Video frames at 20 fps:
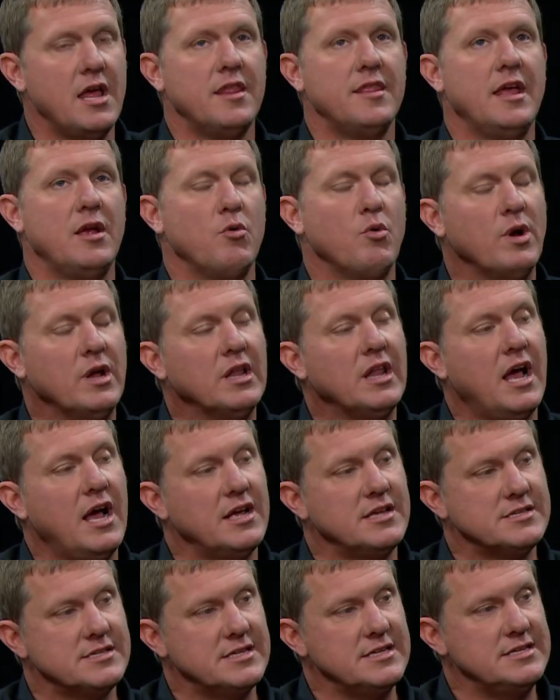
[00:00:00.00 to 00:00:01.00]
They
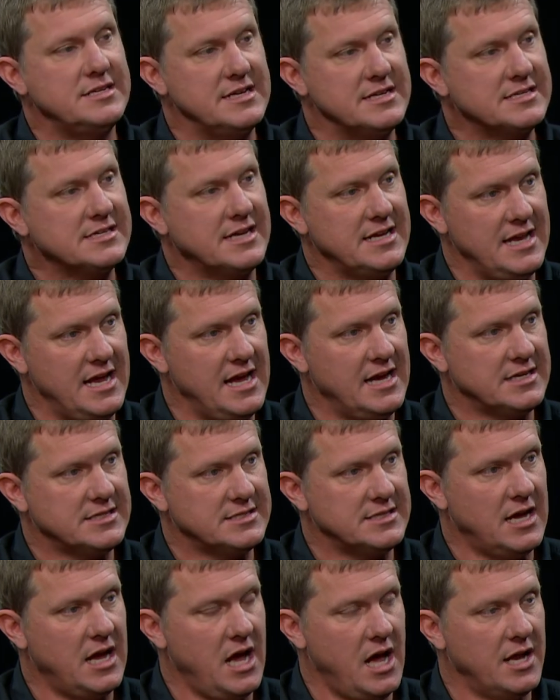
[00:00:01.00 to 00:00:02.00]
realized the
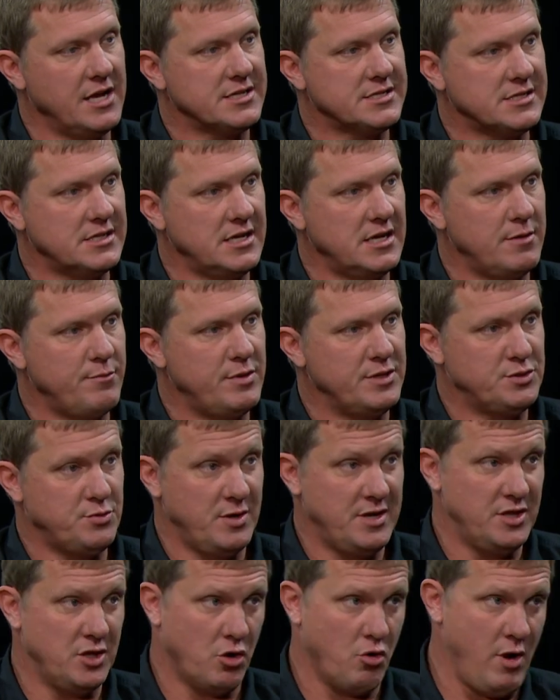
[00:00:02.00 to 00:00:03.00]
disconnect, mm-hmm. honestly, mm -hmm.
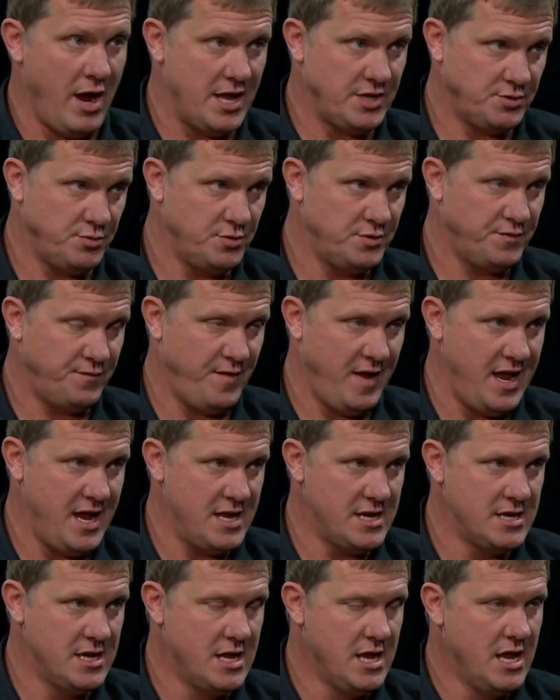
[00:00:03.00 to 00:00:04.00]
between the grassroots
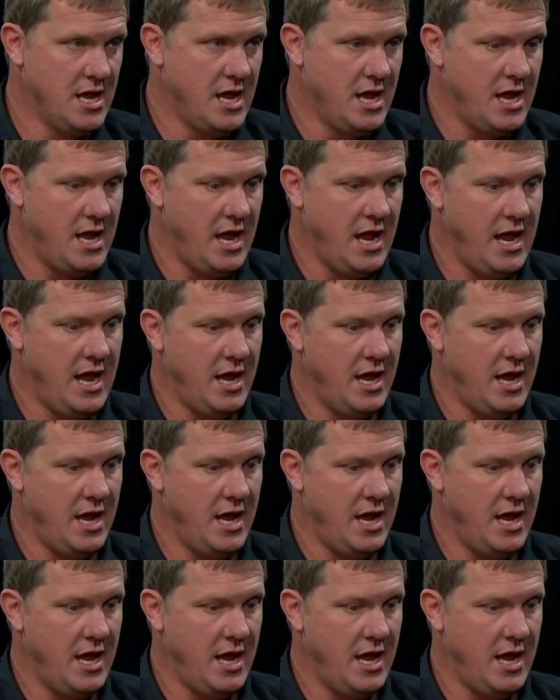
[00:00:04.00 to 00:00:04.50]
fan mm -hmm.